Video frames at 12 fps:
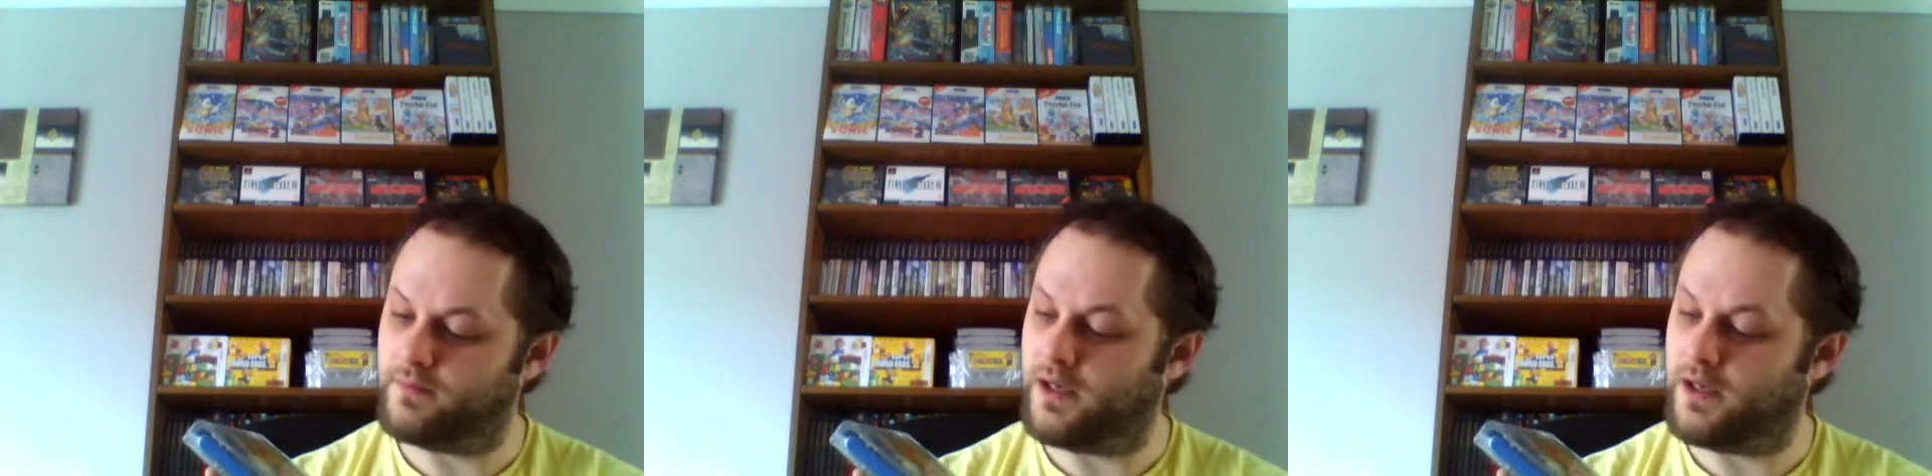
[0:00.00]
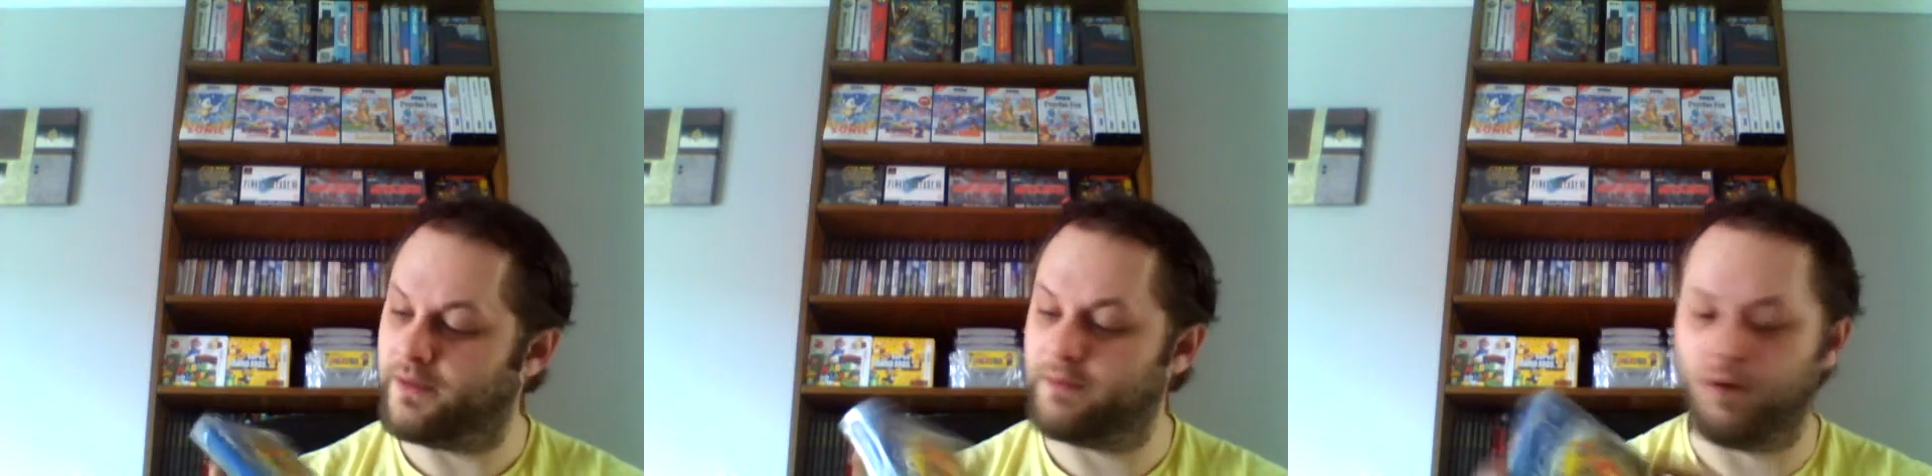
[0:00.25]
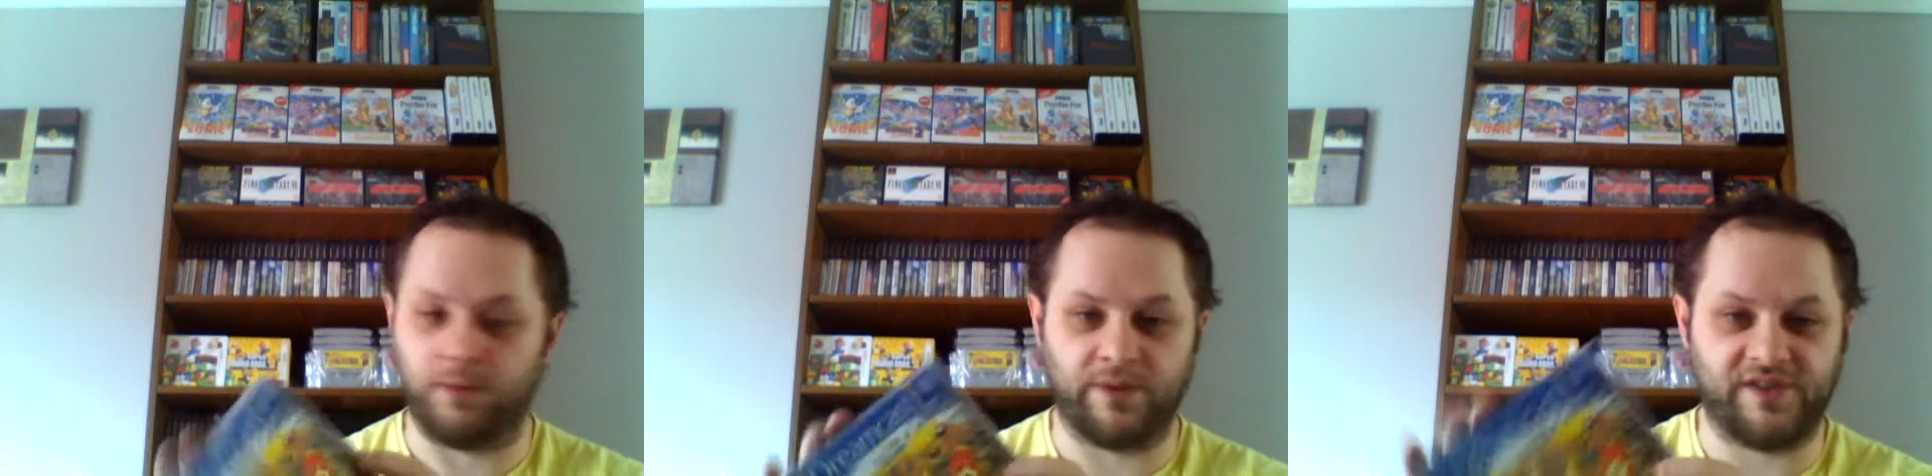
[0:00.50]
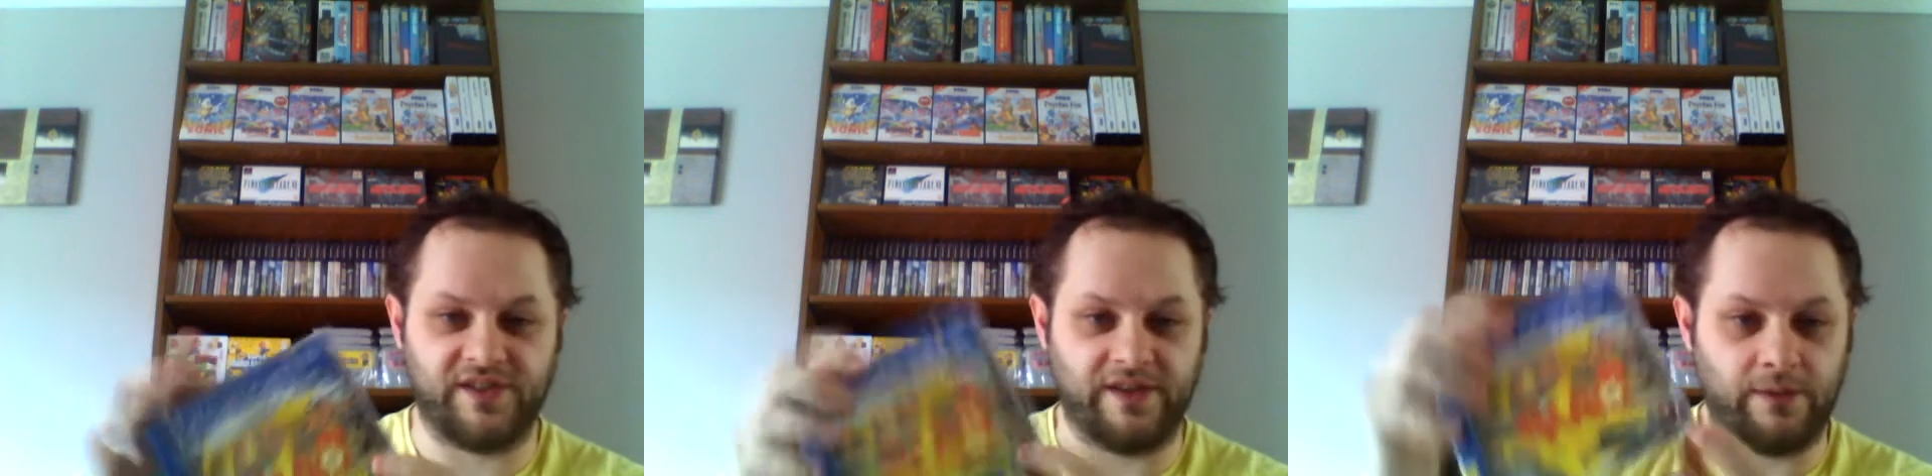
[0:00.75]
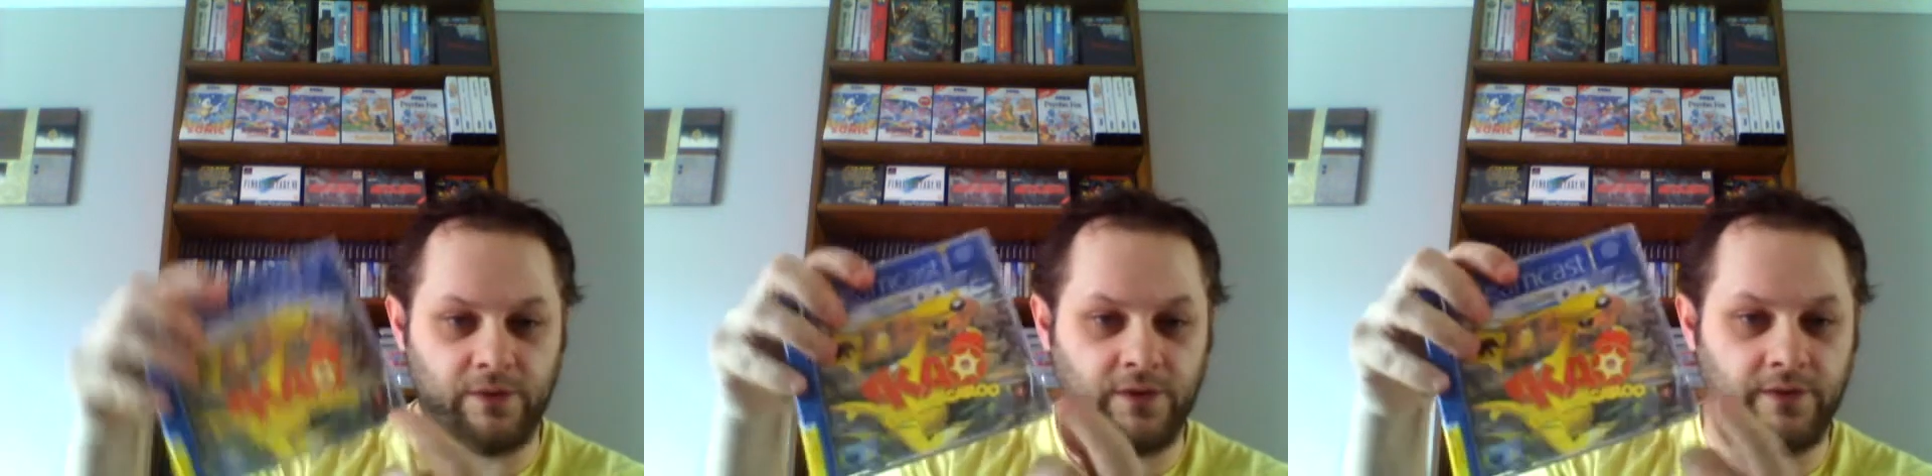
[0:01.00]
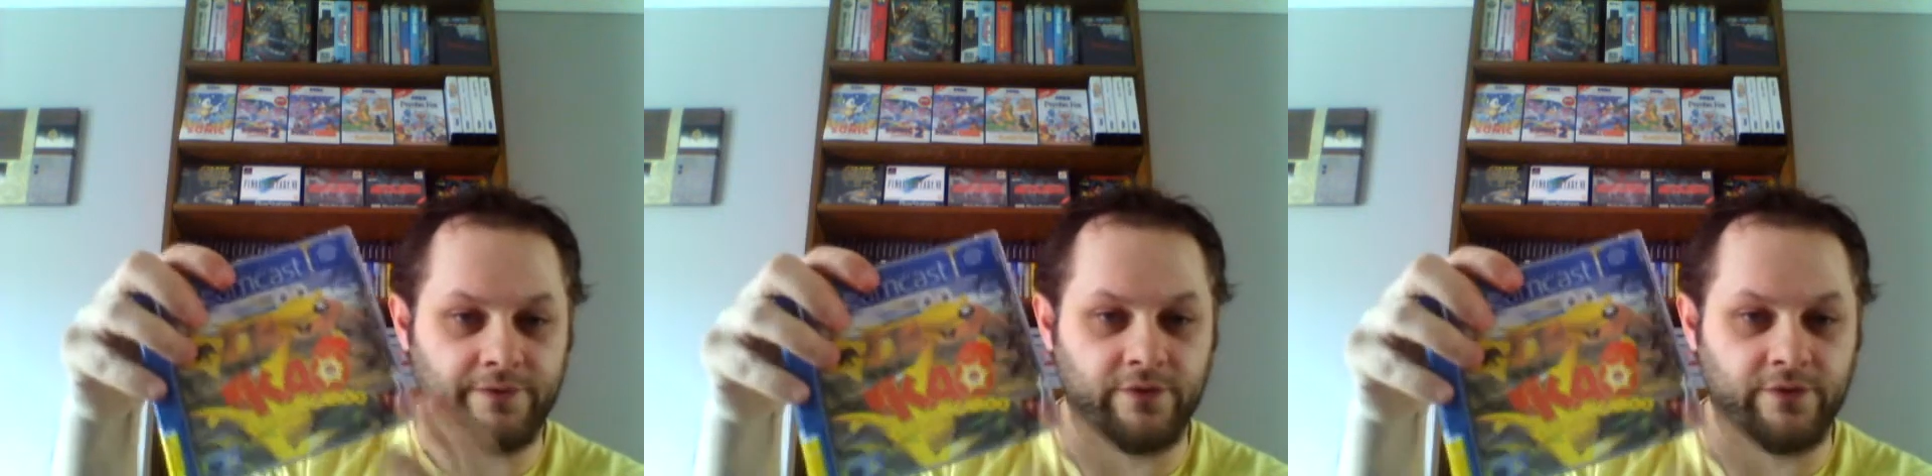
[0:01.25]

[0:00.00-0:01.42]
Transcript: You can probably see that one on the